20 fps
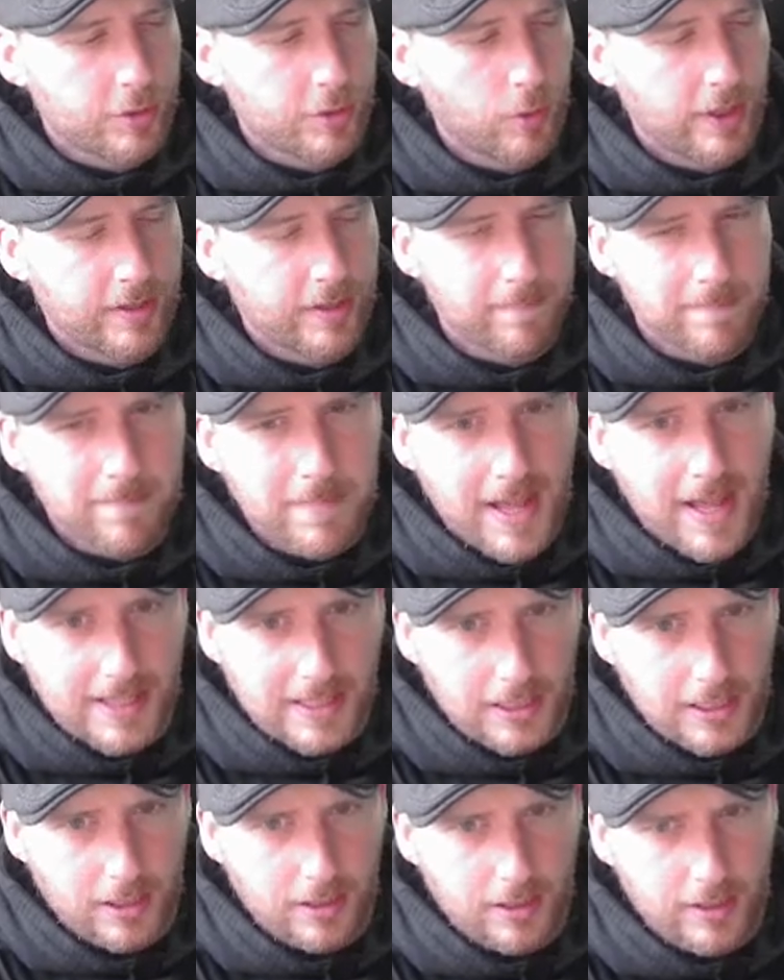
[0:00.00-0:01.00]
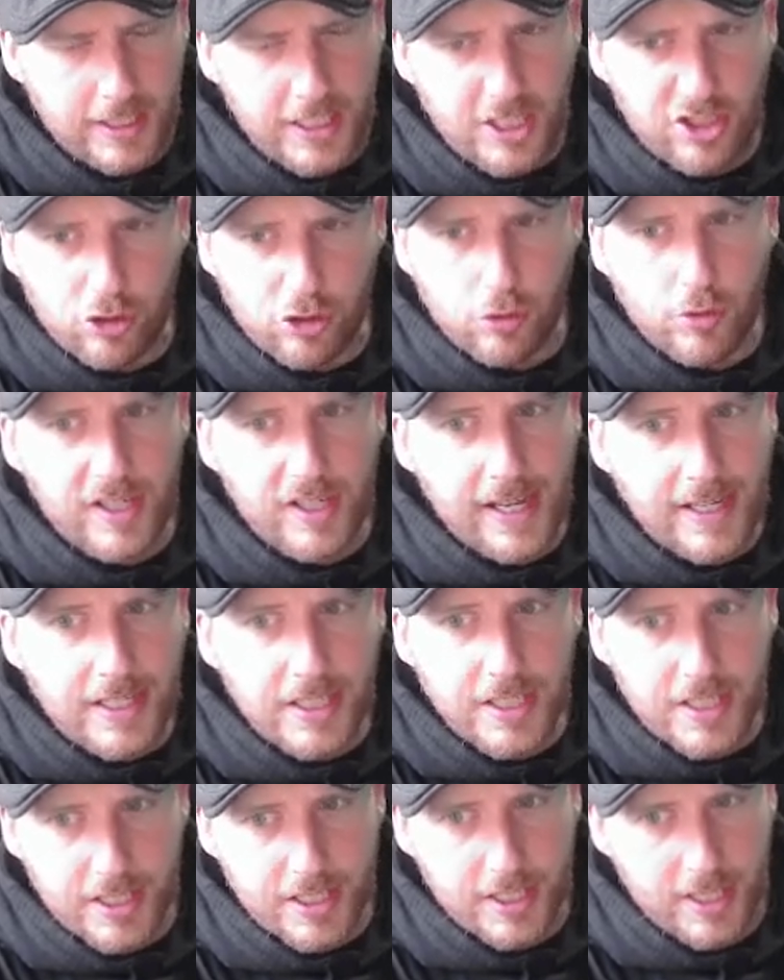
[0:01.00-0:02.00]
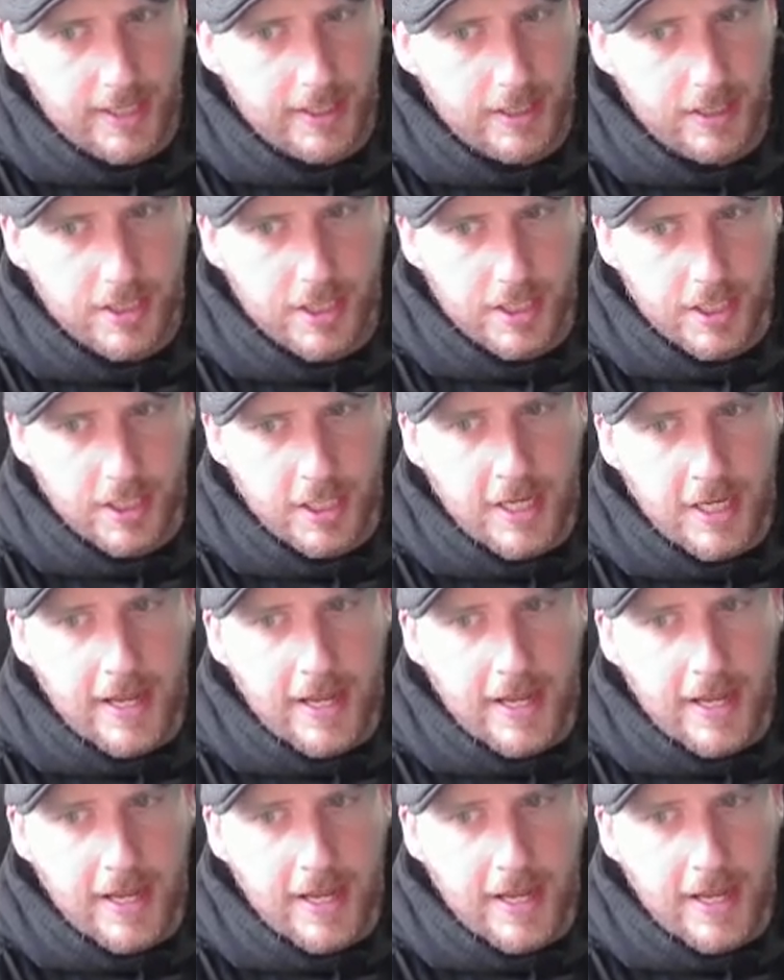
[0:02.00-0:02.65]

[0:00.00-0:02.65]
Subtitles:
with metal, he creates things,